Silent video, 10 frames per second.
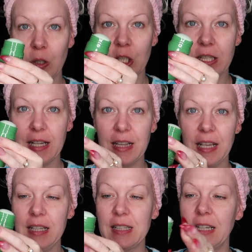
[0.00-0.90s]
it looks like
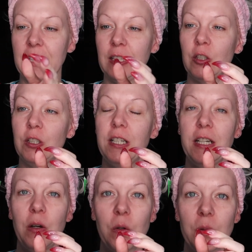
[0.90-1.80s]
this, like a little
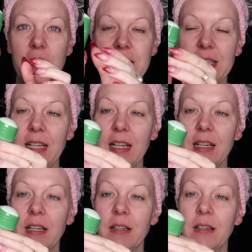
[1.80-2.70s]
deodorant
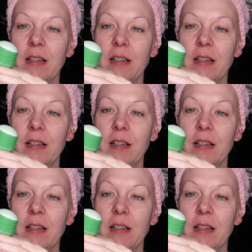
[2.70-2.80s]
stick.